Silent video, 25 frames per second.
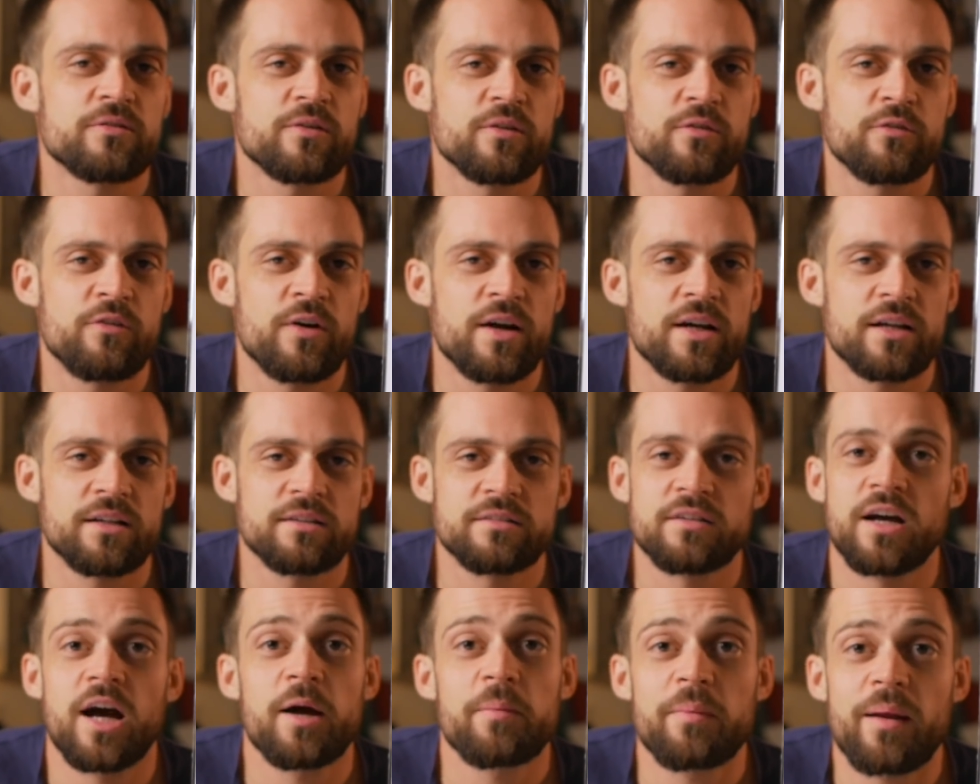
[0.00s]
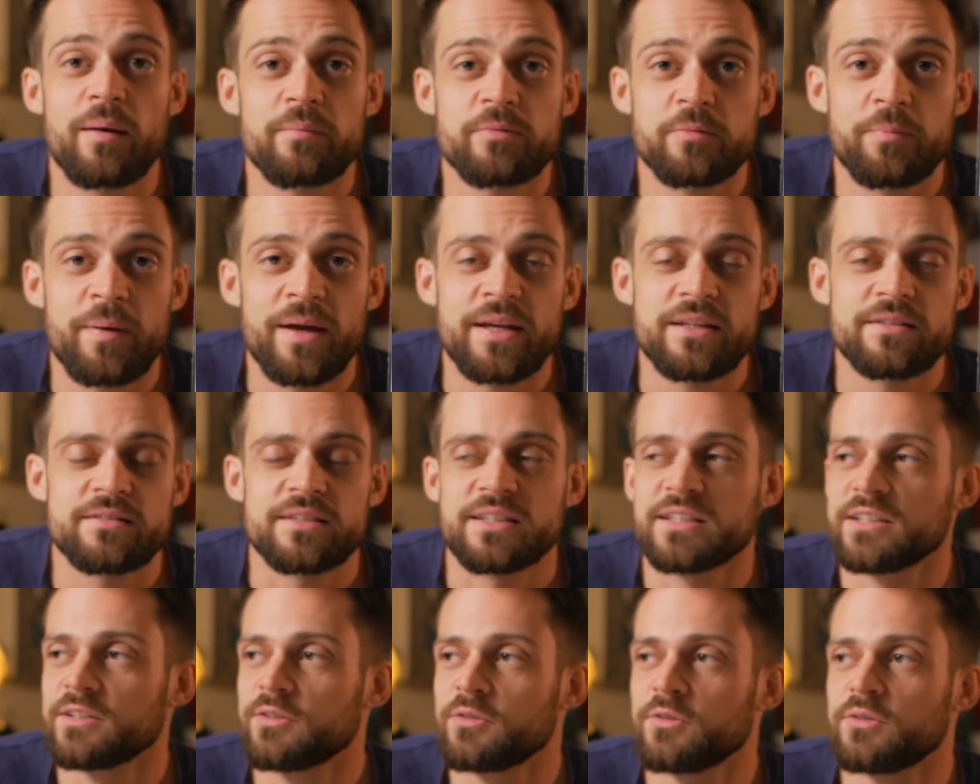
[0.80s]
of a final time-lapse
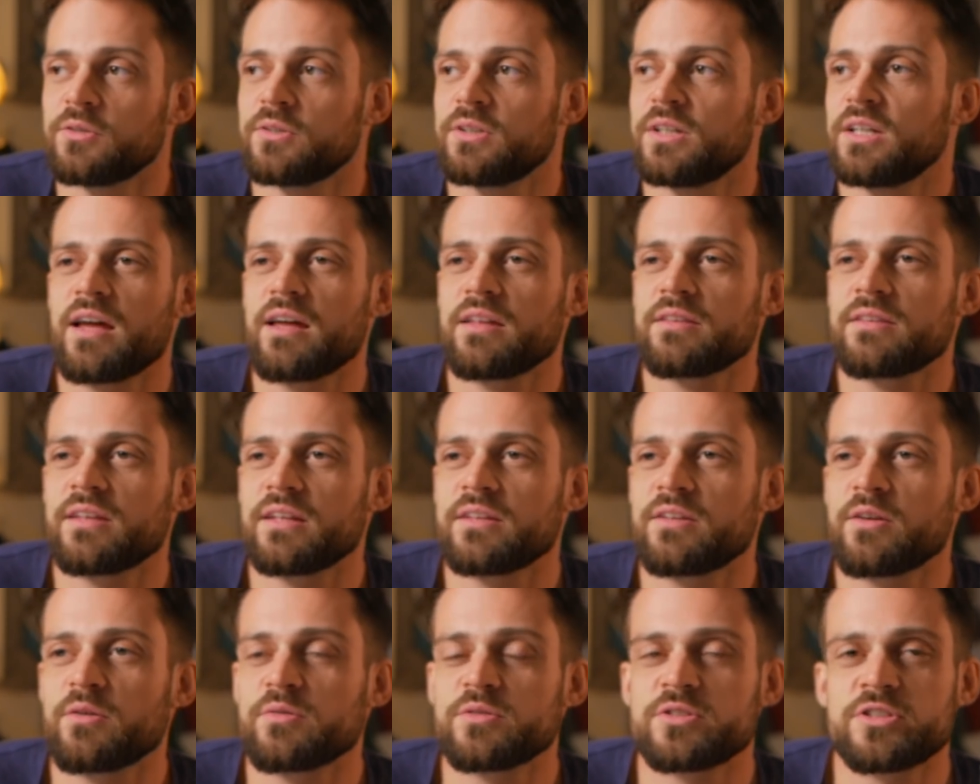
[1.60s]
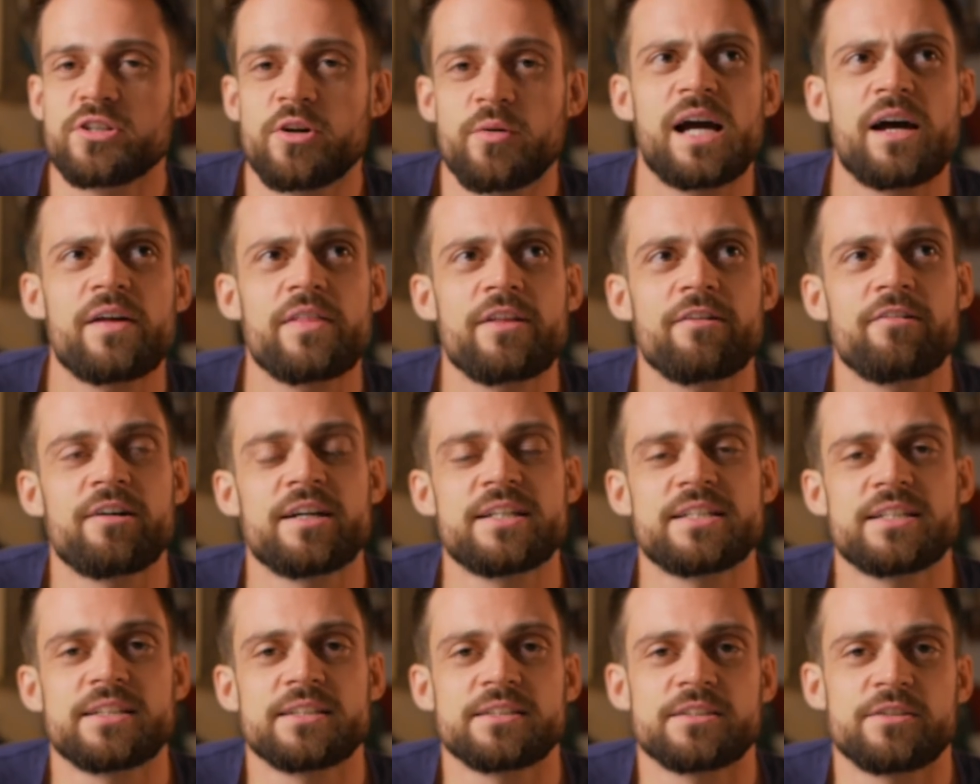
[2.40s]
painting, or they don't show how their
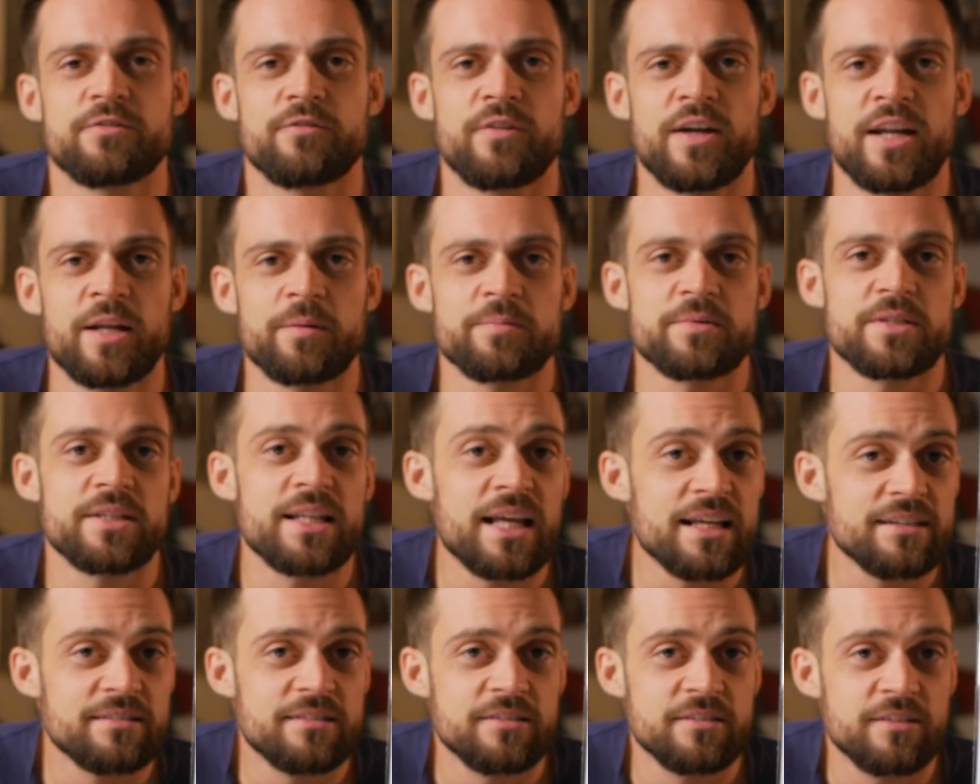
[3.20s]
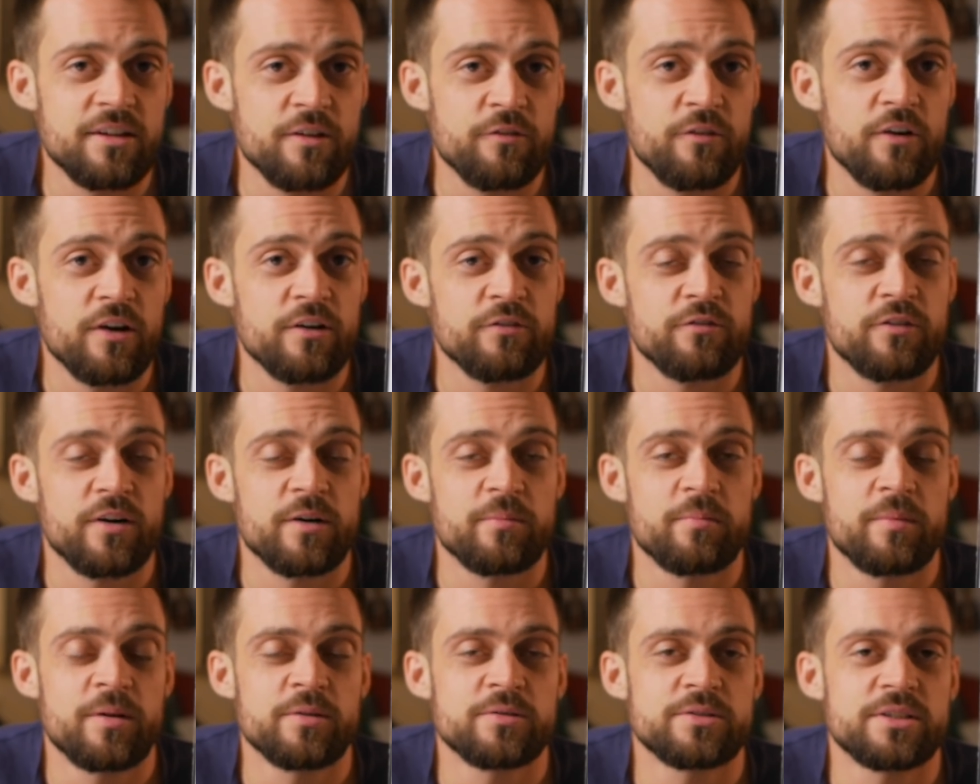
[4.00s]
ideas developed, and that's the stuff I
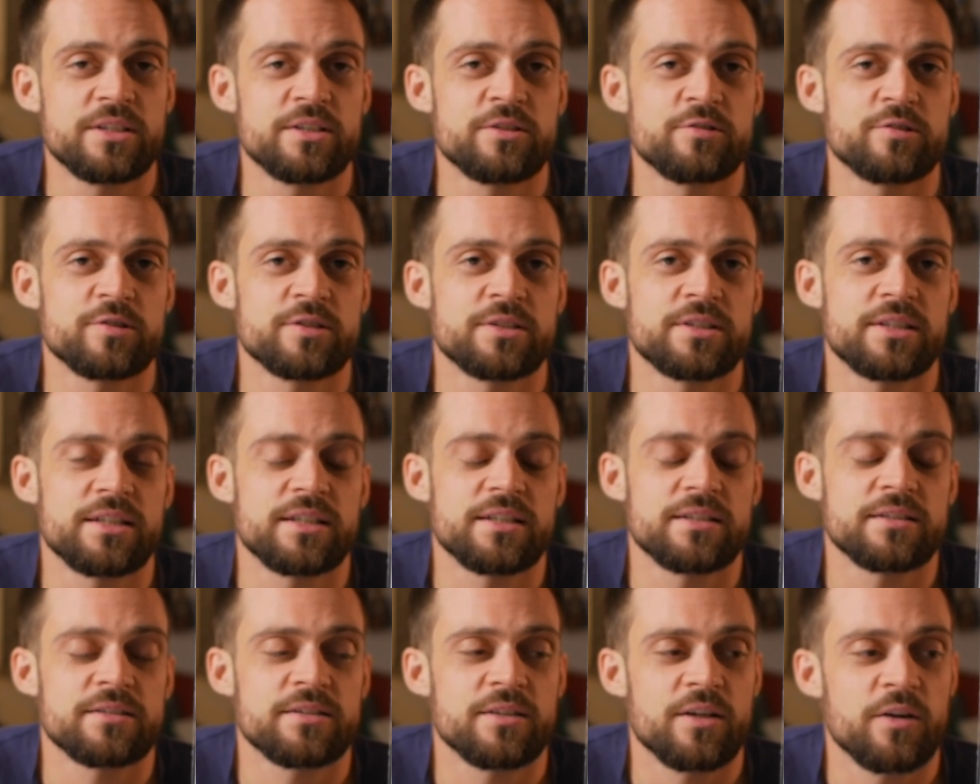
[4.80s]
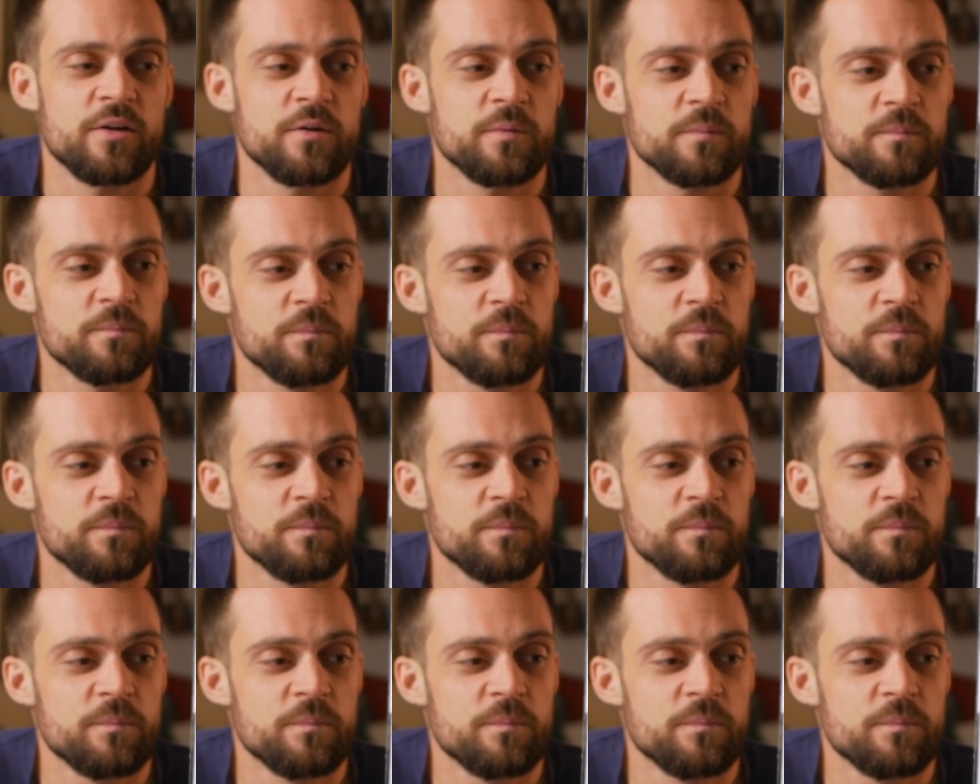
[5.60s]
find most interesting. So